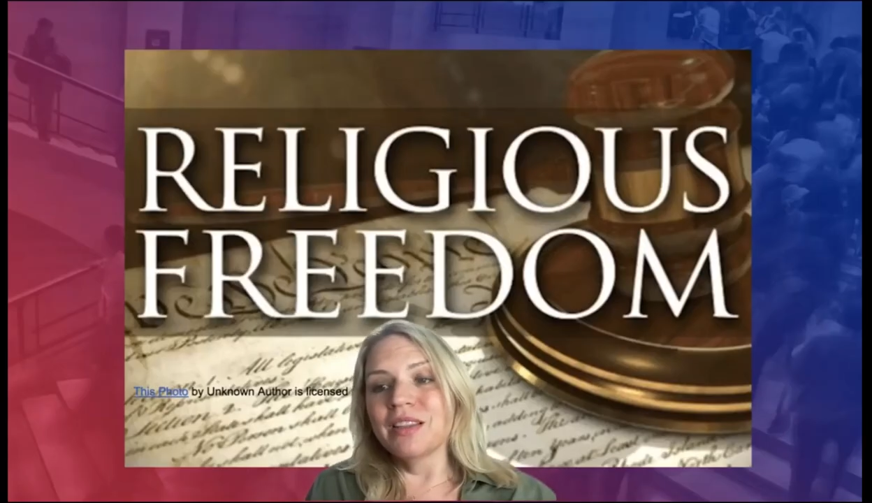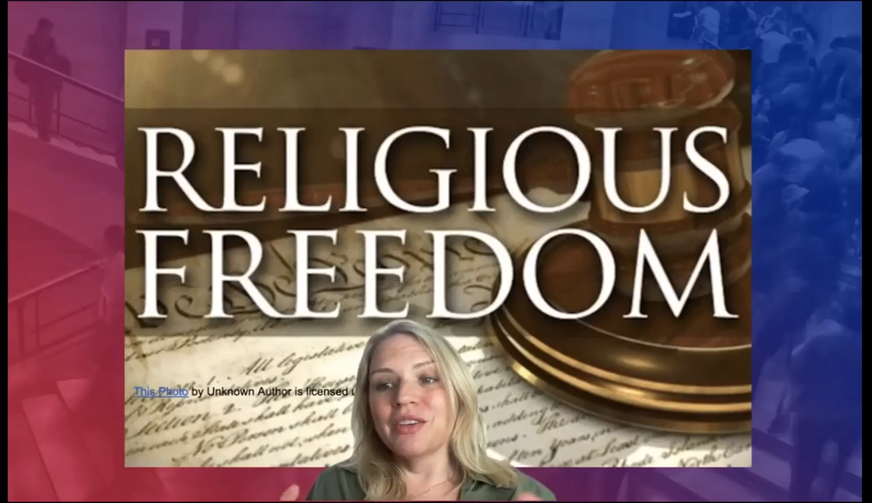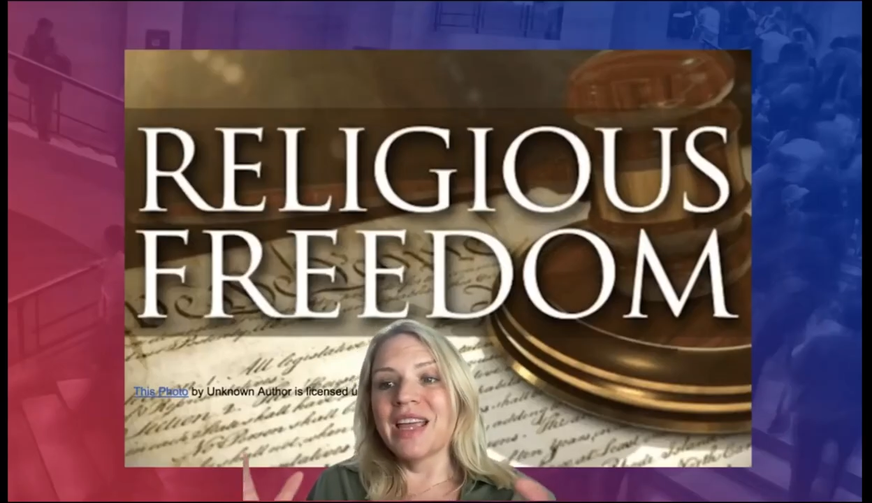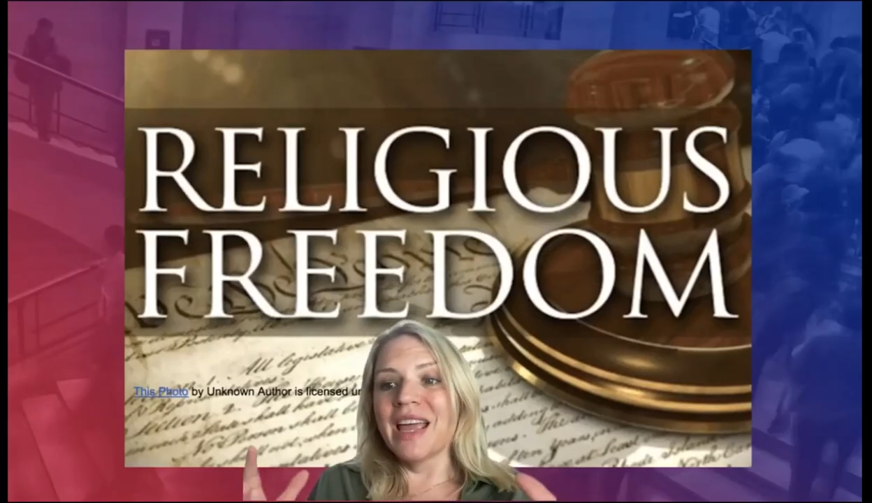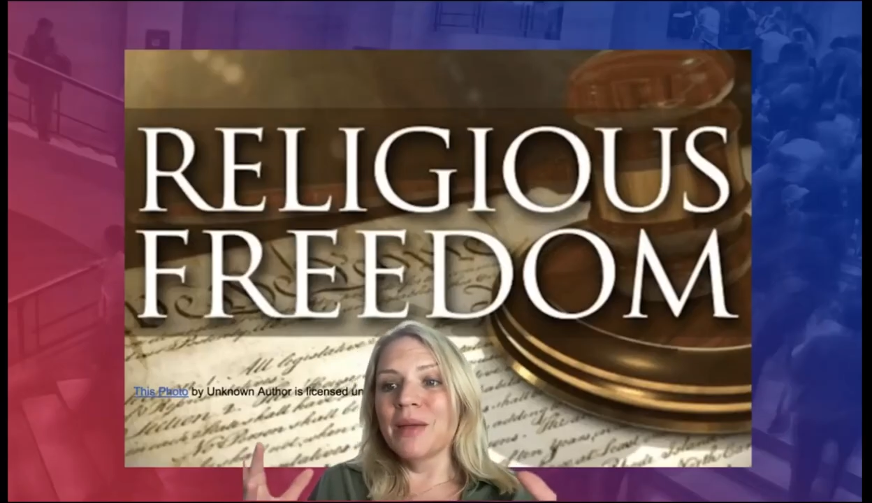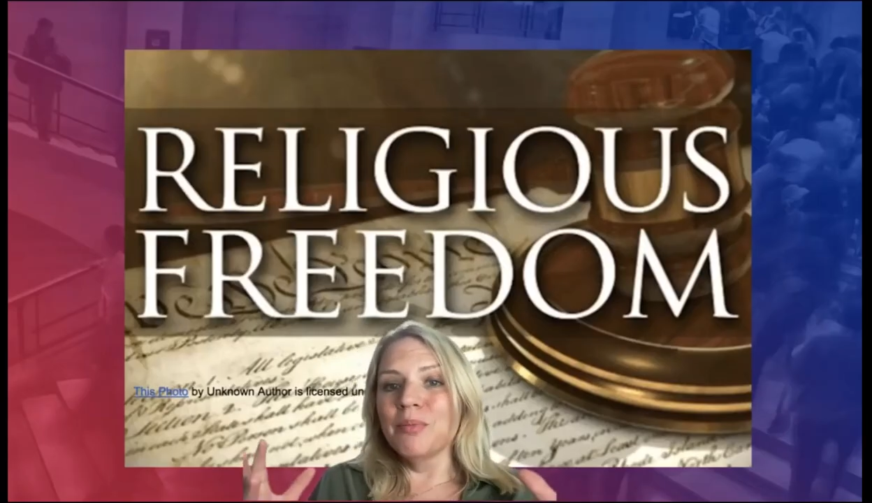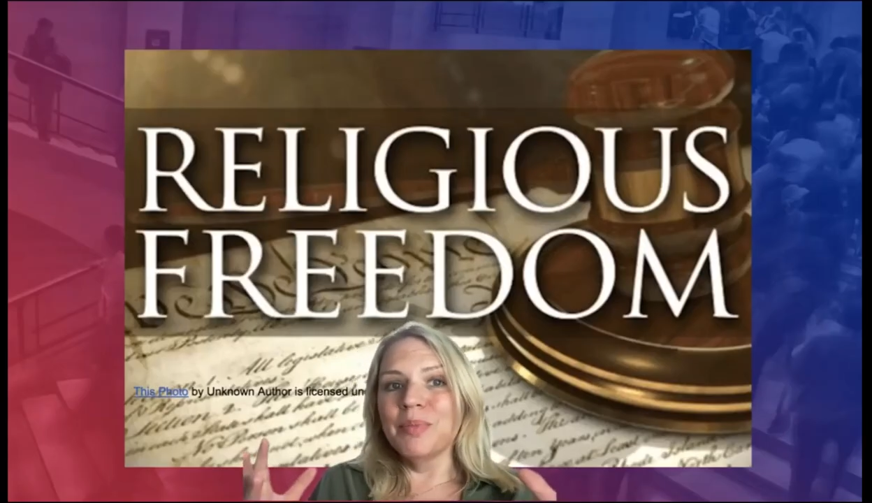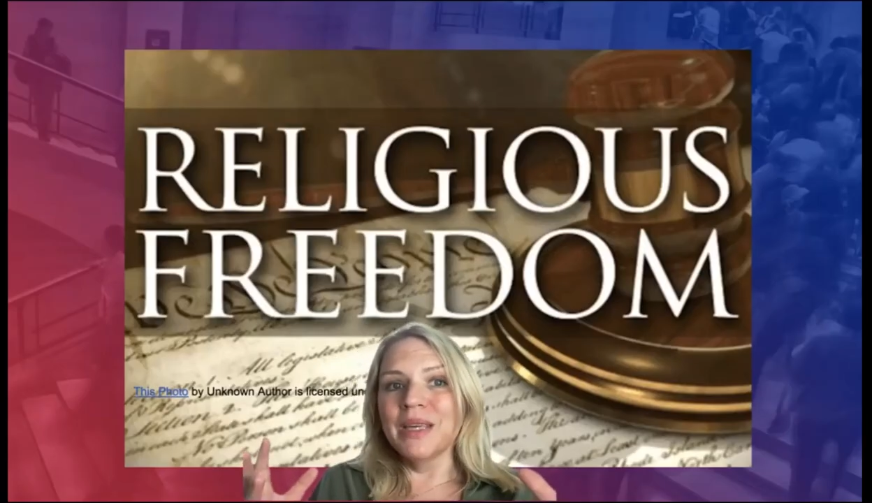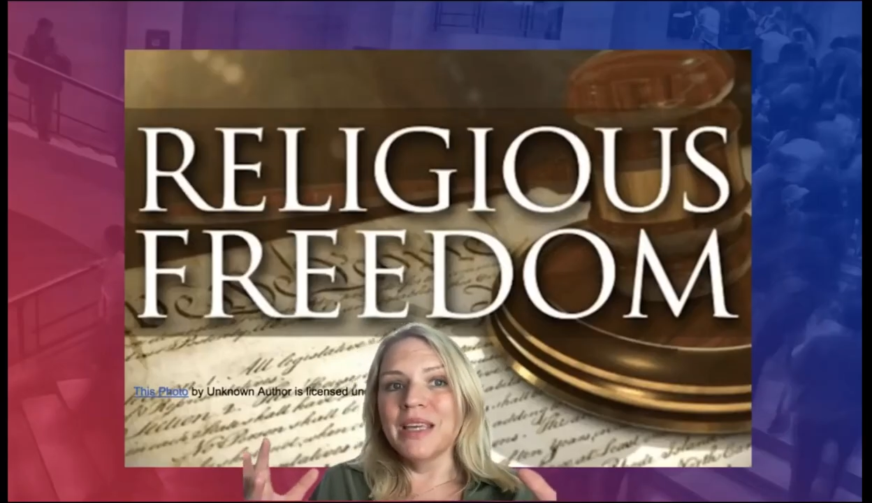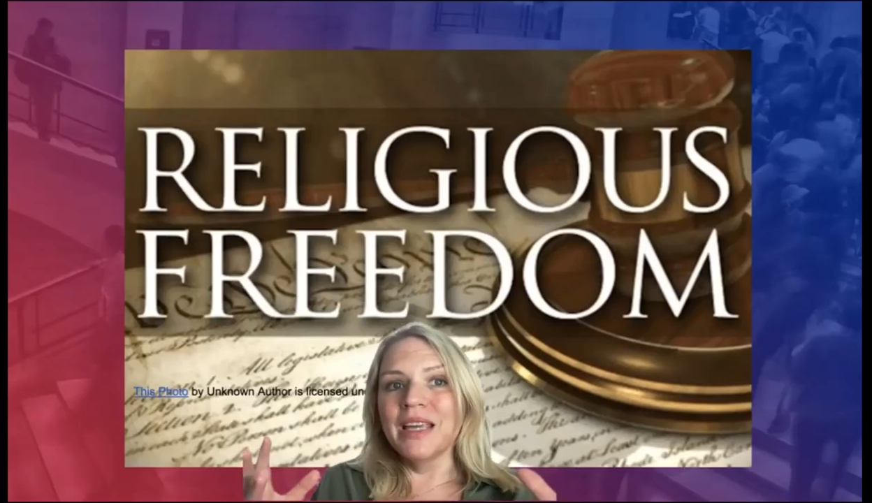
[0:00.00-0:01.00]
There can't
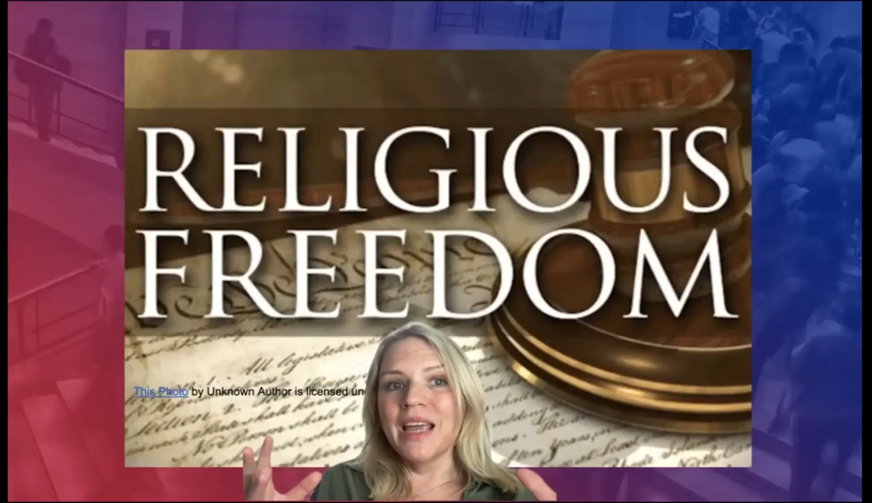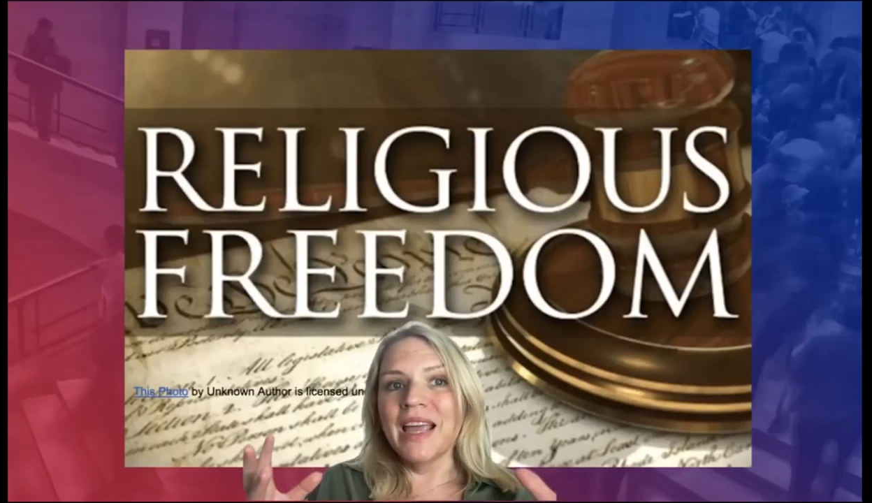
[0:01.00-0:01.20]
be